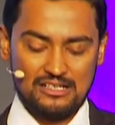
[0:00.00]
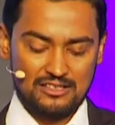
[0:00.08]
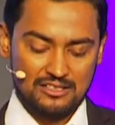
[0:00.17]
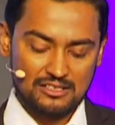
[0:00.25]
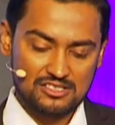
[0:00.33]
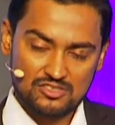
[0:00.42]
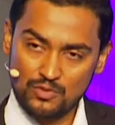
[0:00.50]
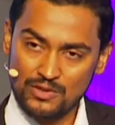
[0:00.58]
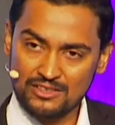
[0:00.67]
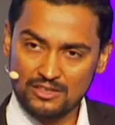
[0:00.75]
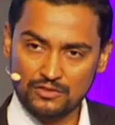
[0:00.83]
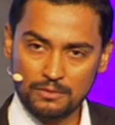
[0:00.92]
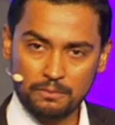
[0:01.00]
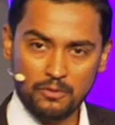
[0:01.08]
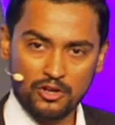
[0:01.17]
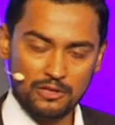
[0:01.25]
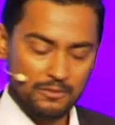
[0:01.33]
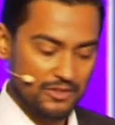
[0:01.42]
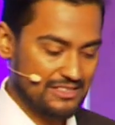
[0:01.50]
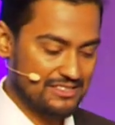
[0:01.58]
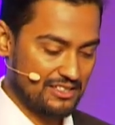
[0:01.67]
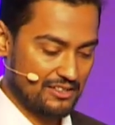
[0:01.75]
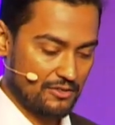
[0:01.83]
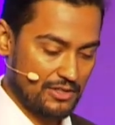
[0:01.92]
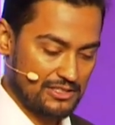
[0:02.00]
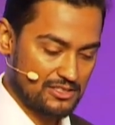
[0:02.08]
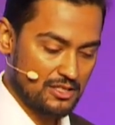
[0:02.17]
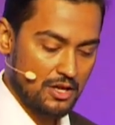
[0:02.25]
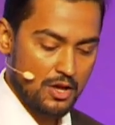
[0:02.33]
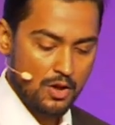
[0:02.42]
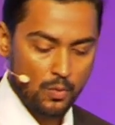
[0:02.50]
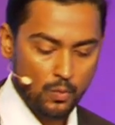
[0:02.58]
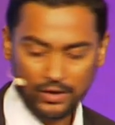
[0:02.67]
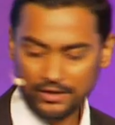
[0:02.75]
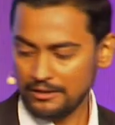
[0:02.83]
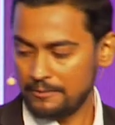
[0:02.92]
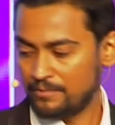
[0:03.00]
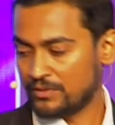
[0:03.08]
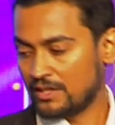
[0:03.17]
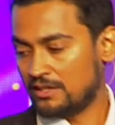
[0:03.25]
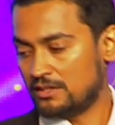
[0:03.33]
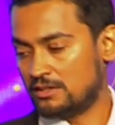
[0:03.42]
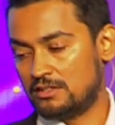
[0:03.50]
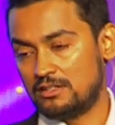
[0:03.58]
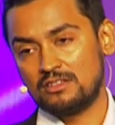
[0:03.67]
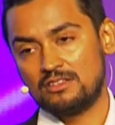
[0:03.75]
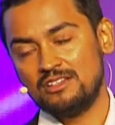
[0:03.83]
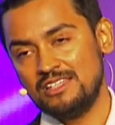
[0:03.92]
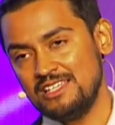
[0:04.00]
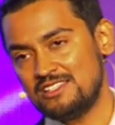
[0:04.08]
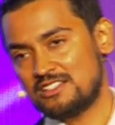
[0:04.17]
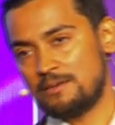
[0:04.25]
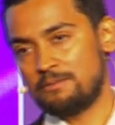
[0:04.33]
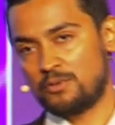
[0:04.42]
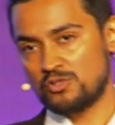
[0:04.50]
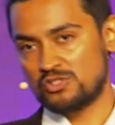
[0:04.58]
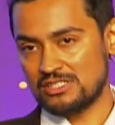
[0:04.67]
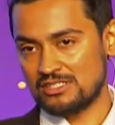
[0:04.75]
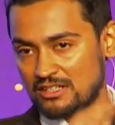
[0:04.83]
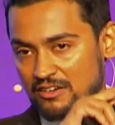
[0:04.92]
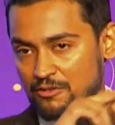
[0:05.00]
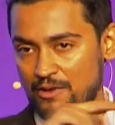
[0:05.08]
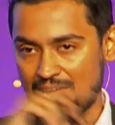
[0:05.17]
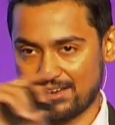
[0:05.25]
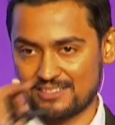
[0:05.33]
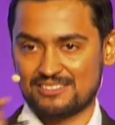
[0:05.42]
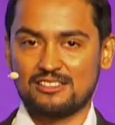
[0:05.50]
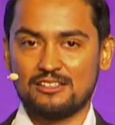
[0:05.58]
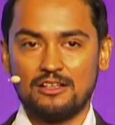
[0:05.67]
the strength of the polymer is increased. One, the neat composite cracks